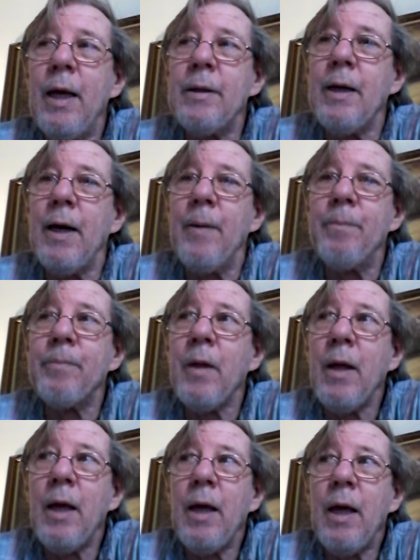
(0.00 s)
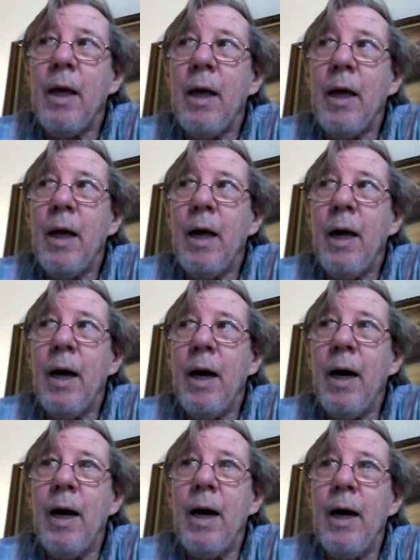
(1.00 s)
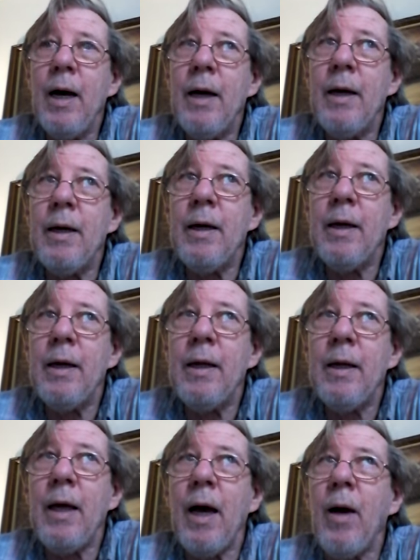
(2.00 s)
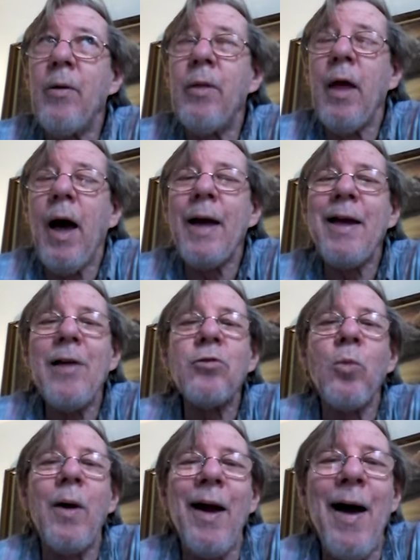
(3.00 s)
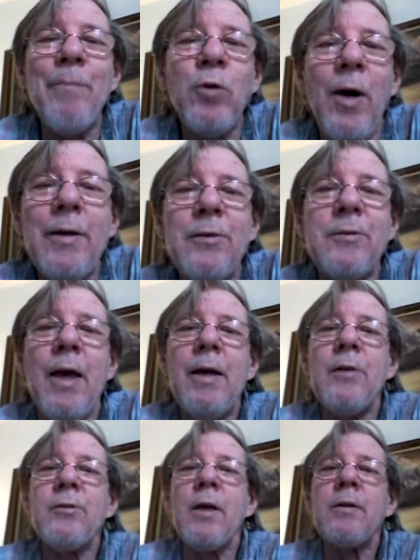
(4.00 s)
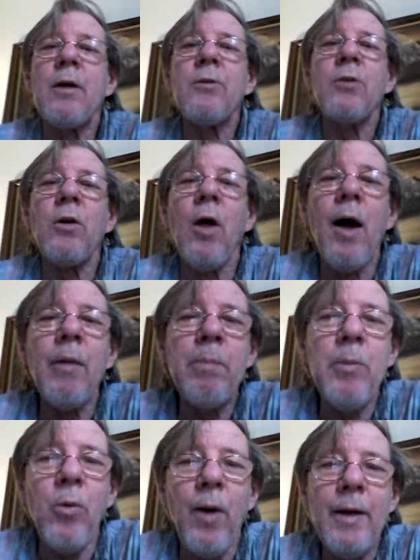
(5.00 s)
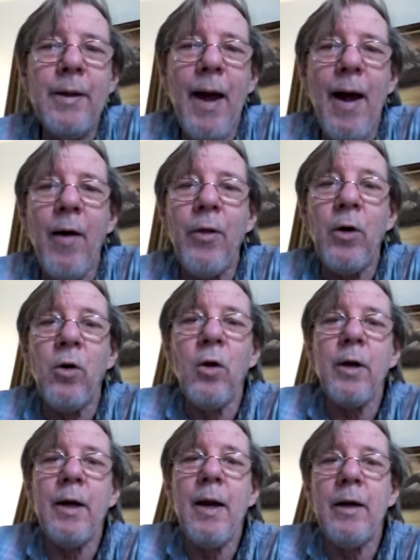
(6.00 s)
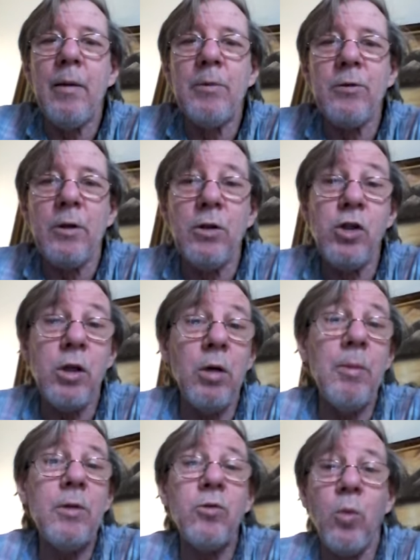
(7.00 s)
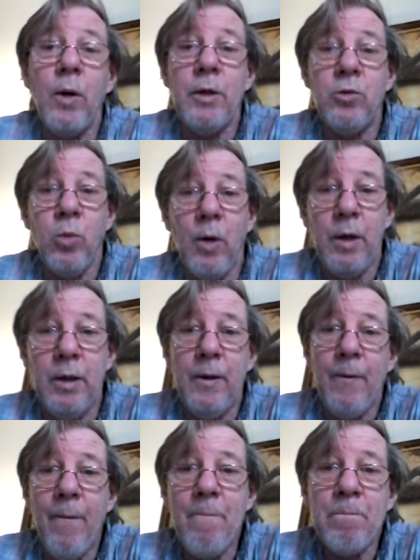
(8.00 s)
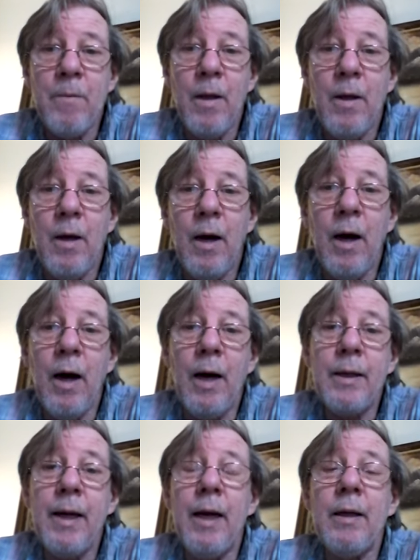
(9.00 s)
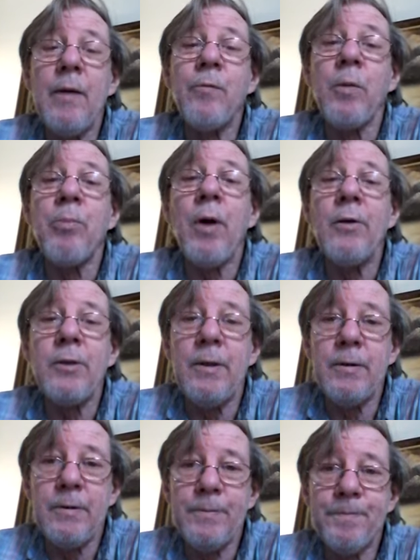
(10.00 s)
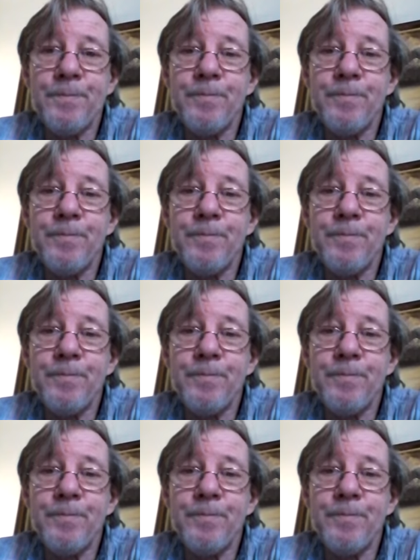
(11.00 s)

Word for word: and um, uh, I guess what I'm trying to say is that there's a lot of people right now that are looking at him as a legitimate 2020 uh, candidate for president